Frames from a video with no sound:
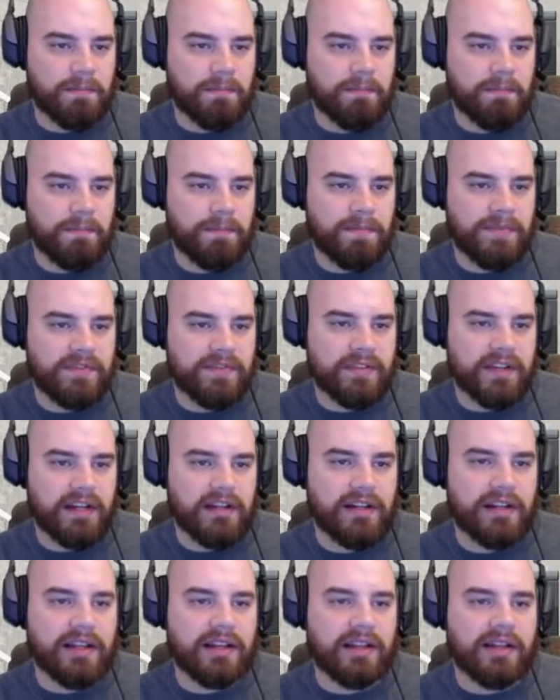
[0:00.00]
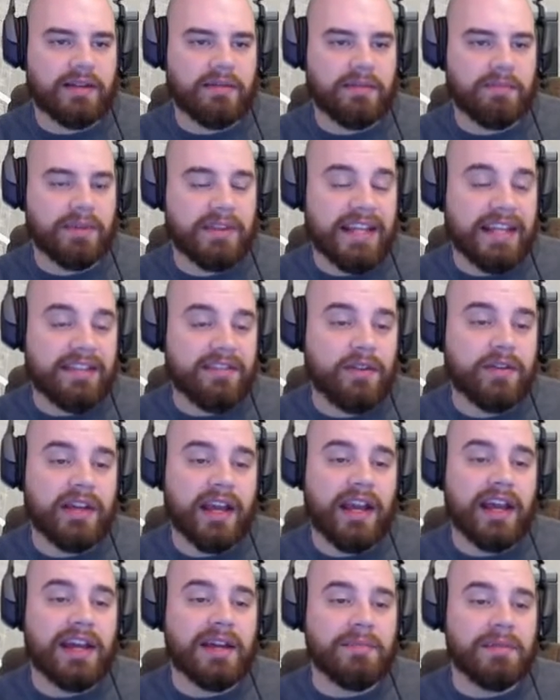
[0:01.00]
satellite like... But that's
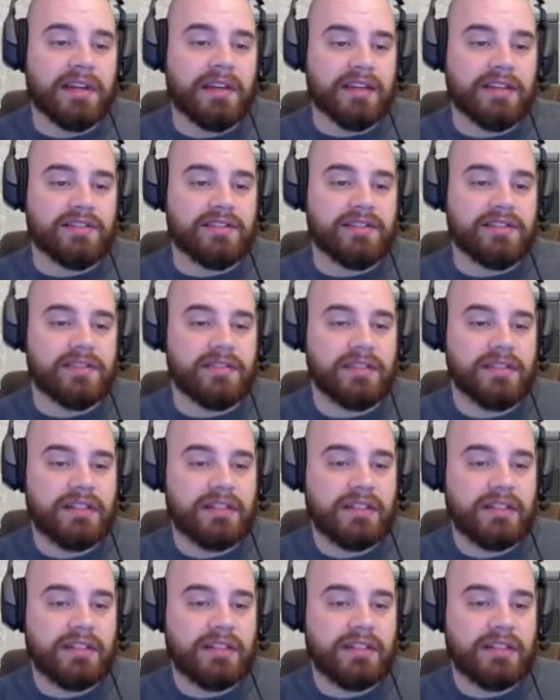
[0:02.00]
okay, because...